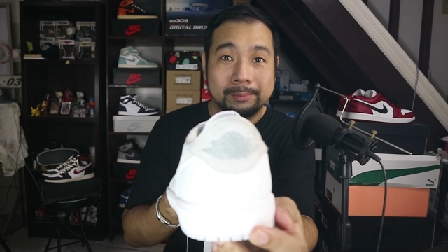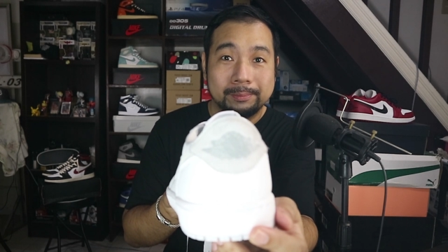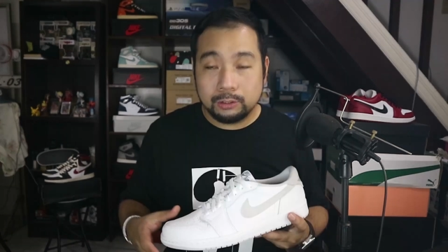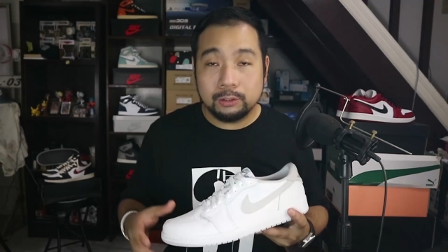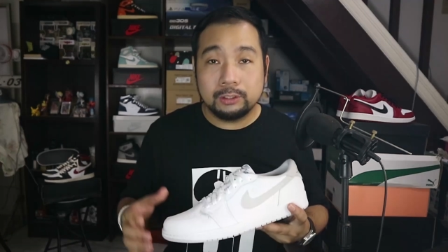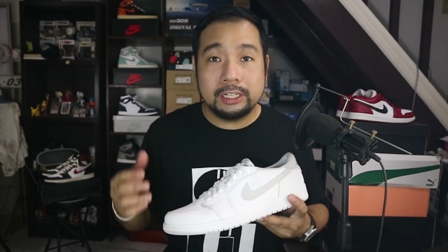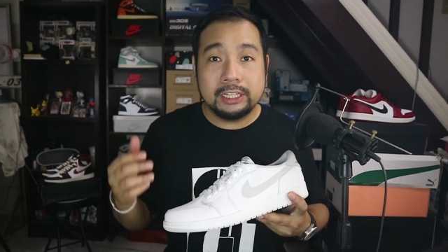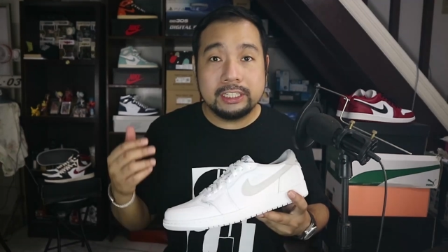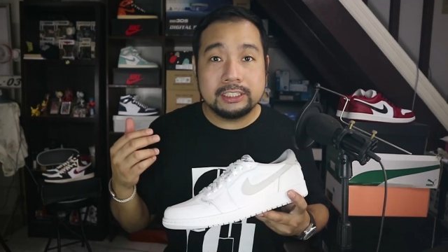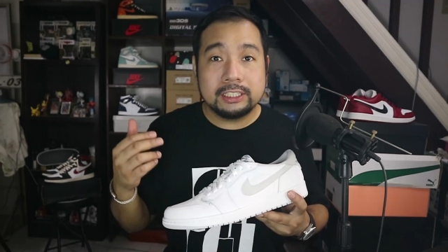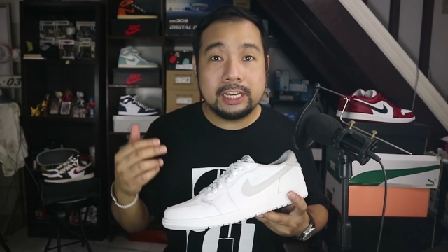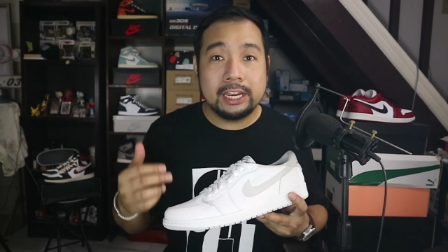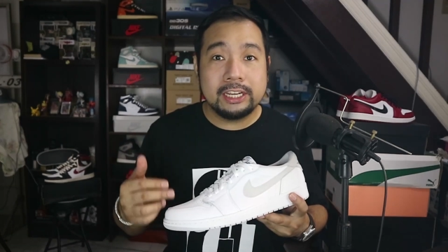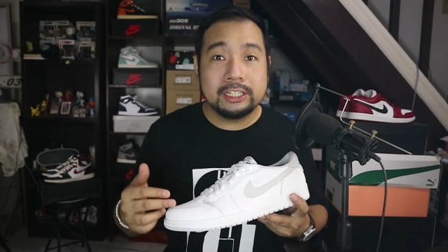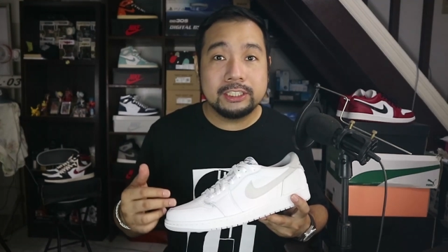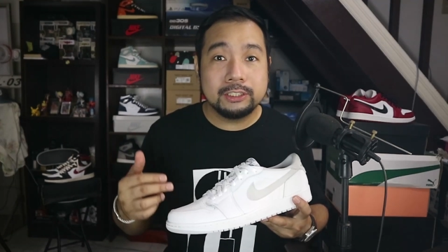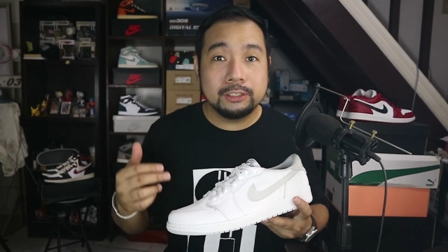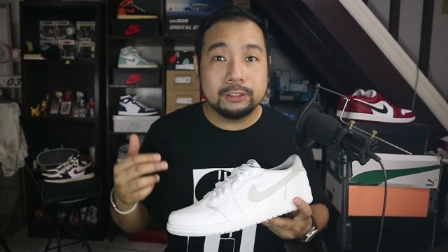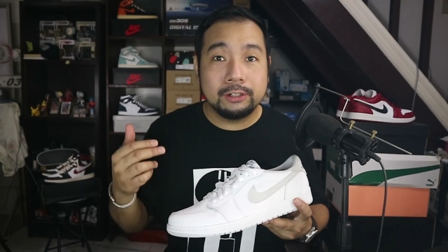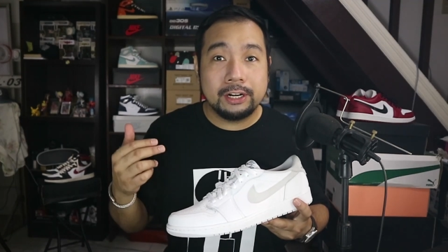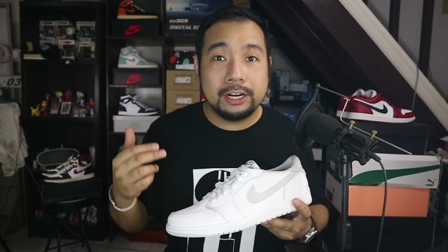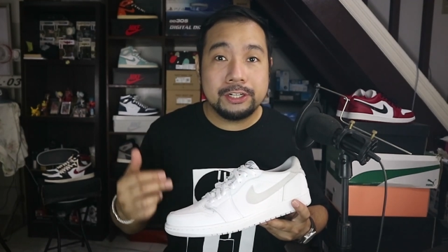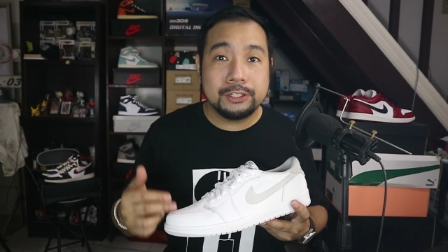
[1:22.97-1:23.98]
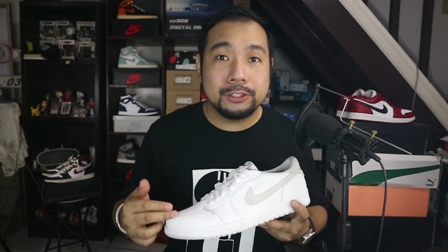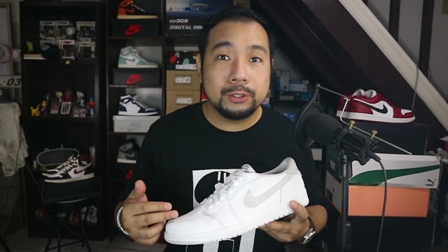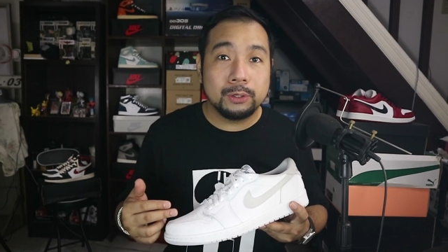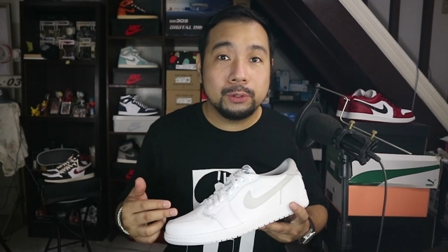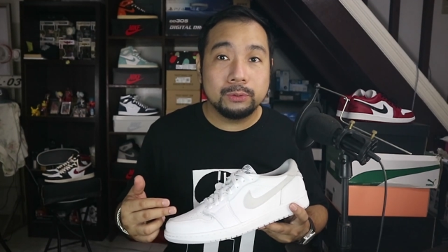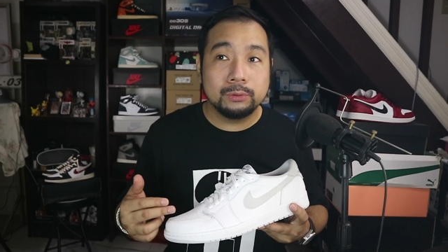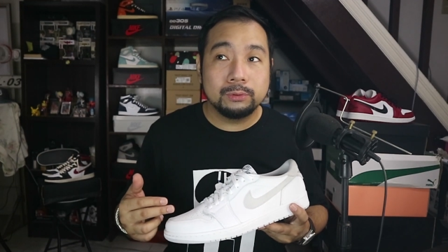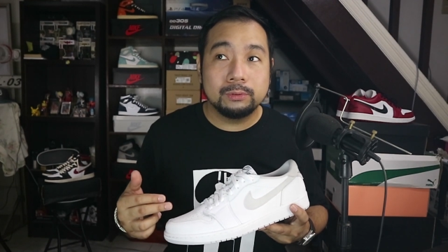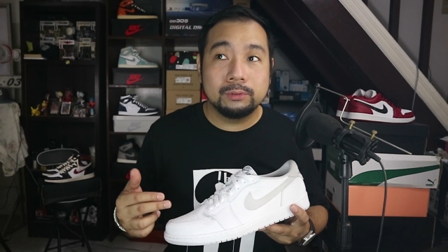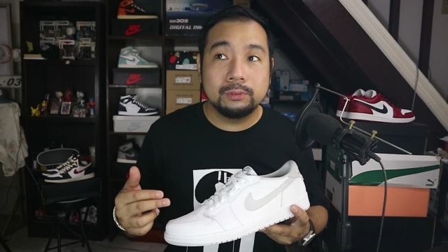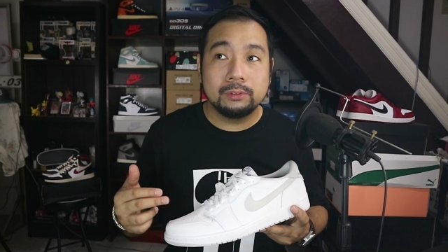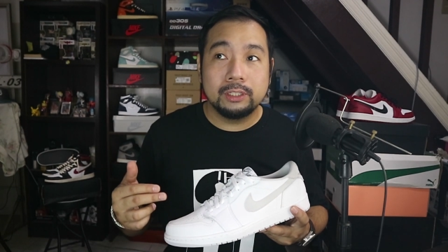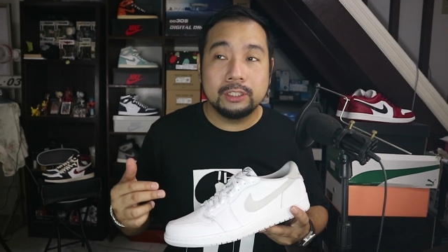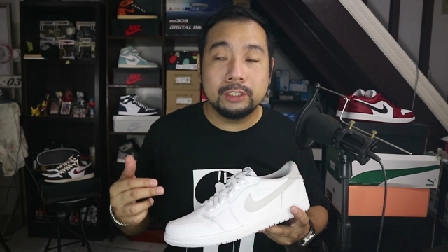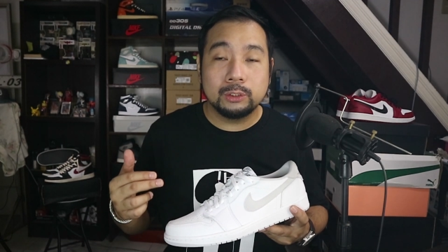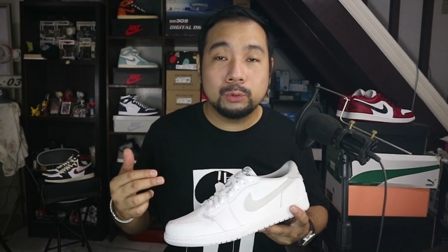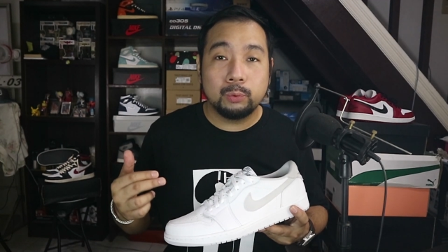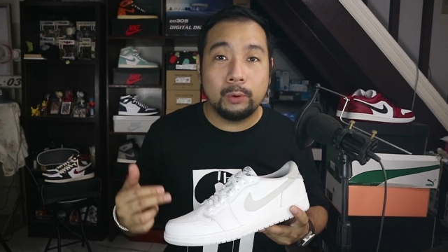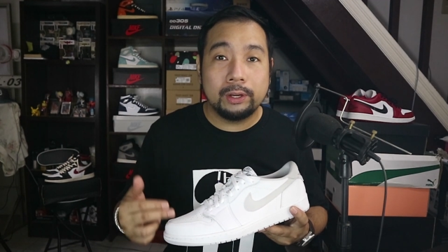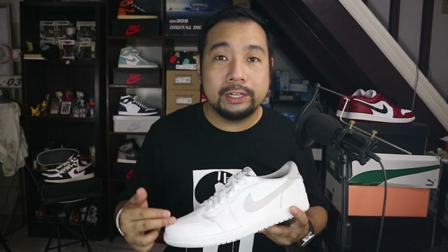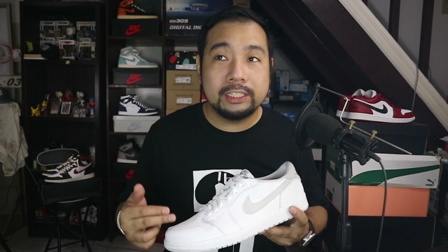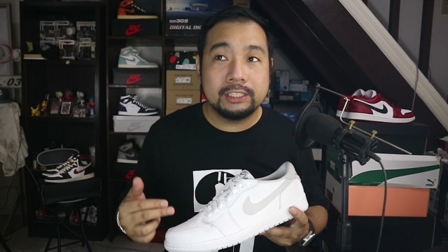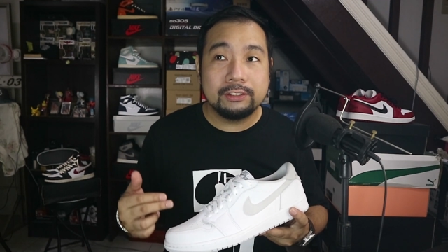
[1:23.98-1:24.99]
So these guys retroed in
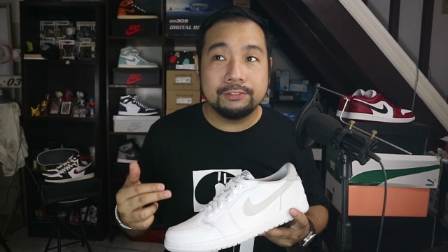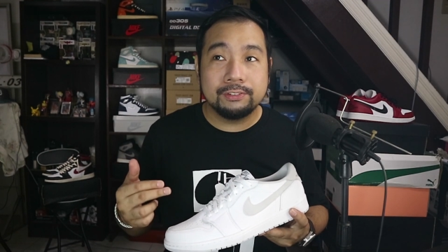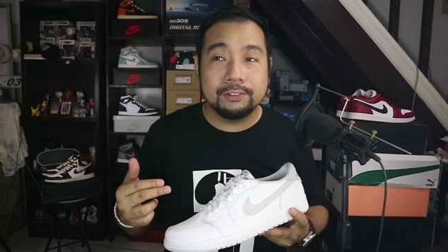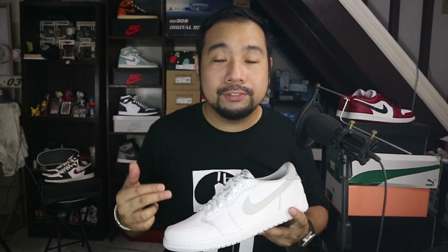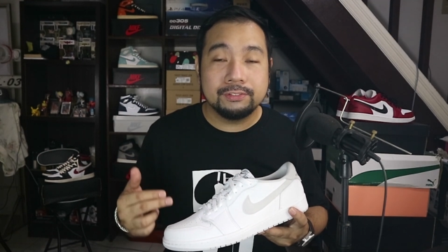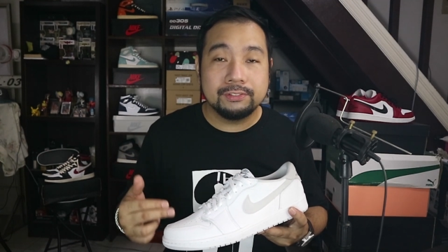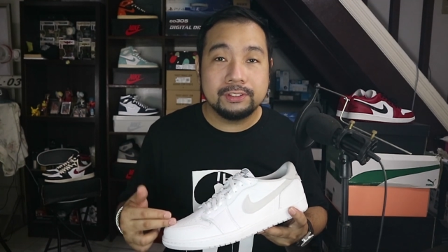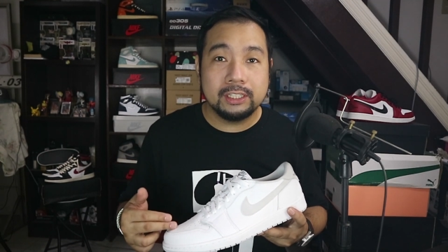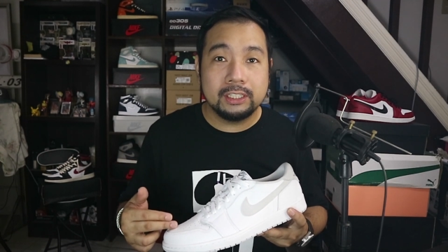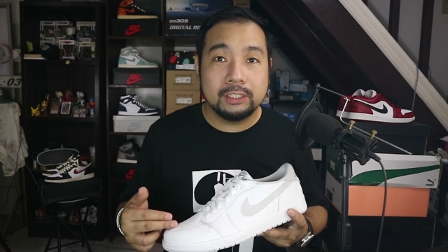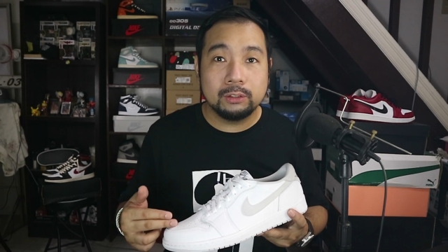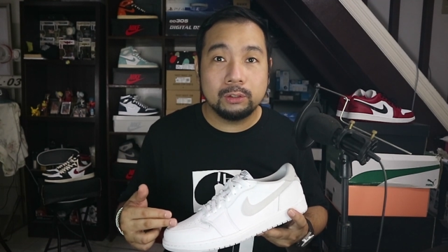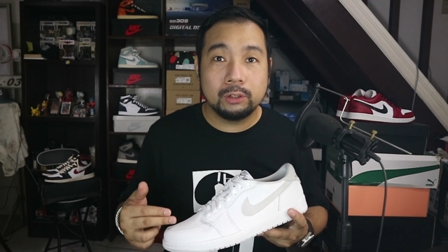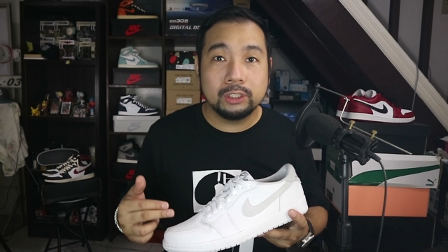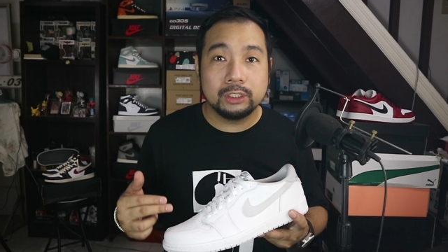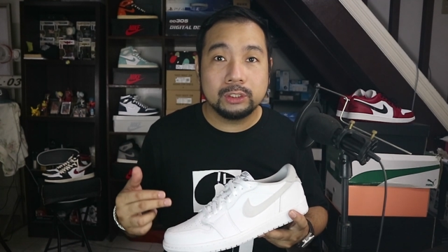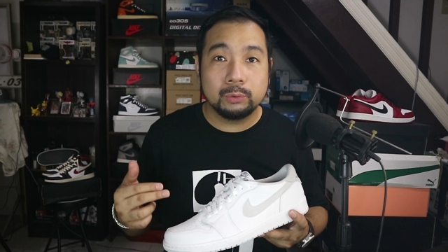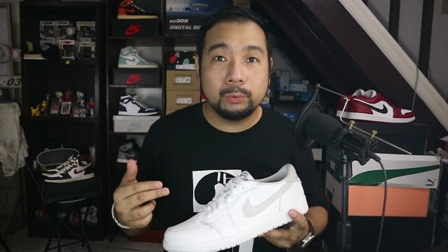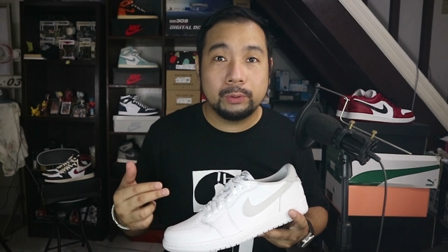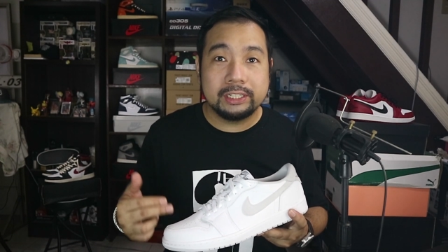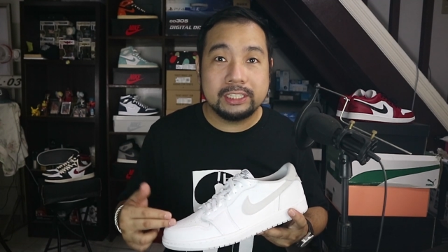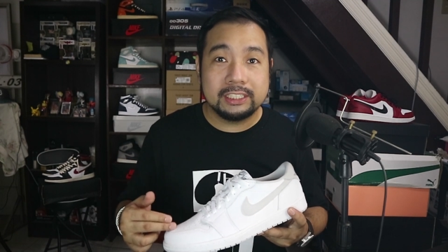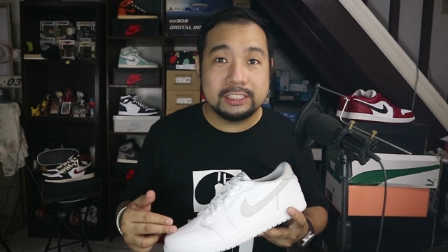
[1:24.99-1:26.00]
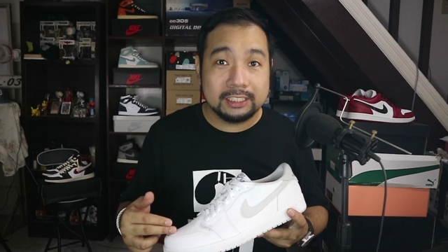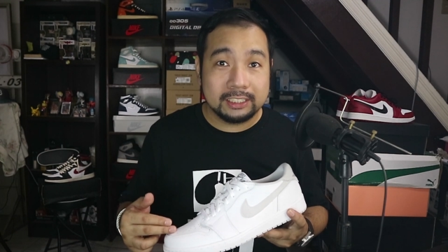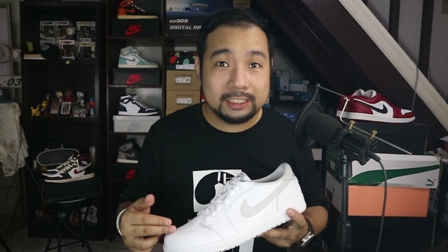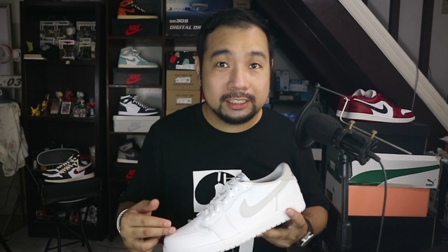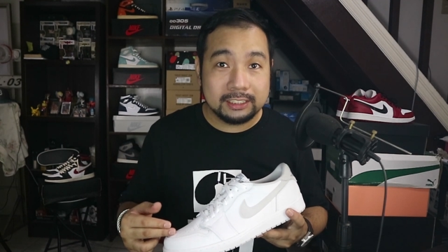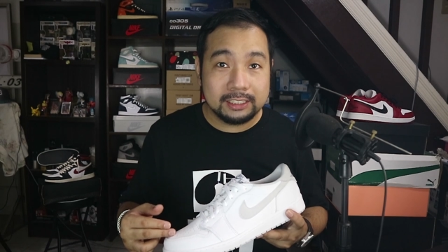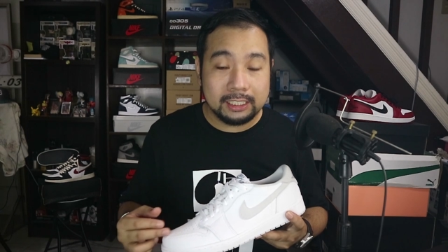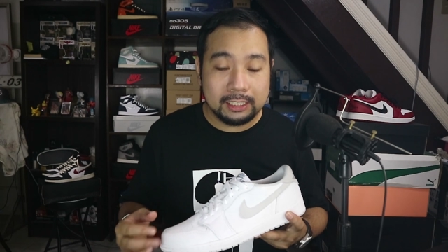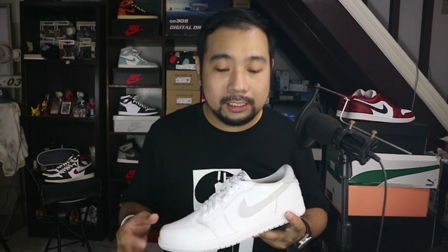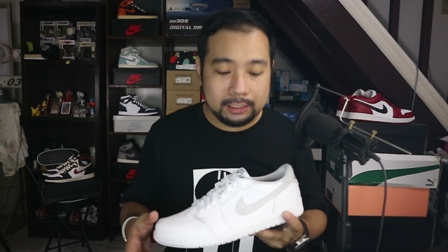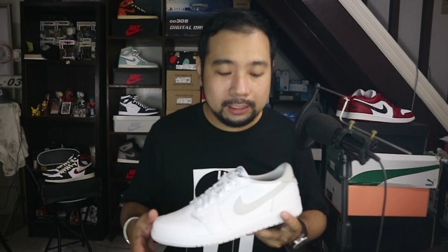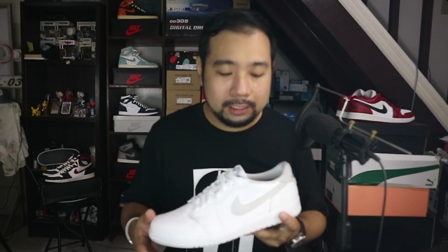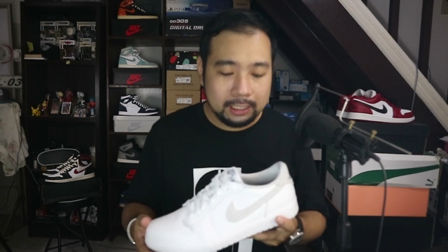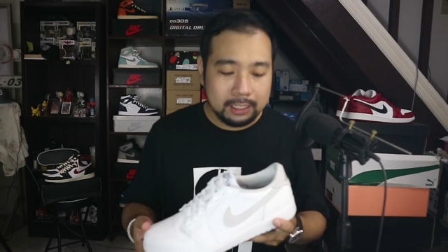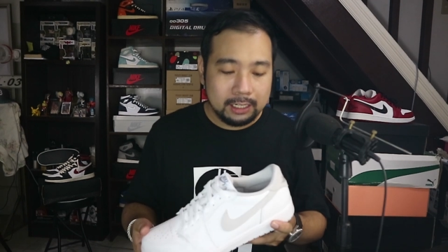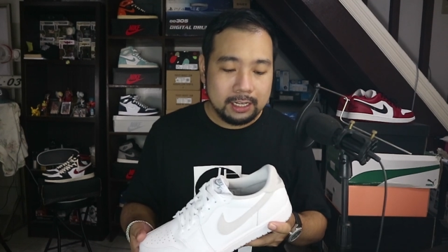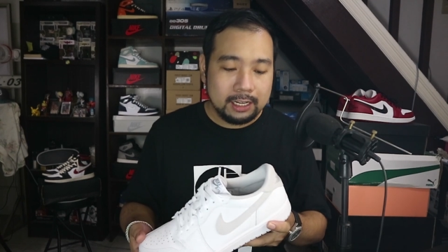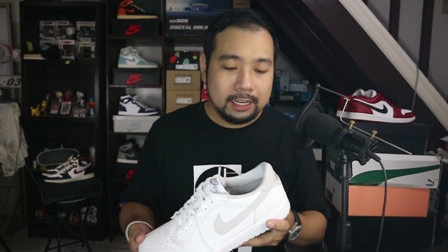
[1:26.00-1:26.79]
2015 or 2016,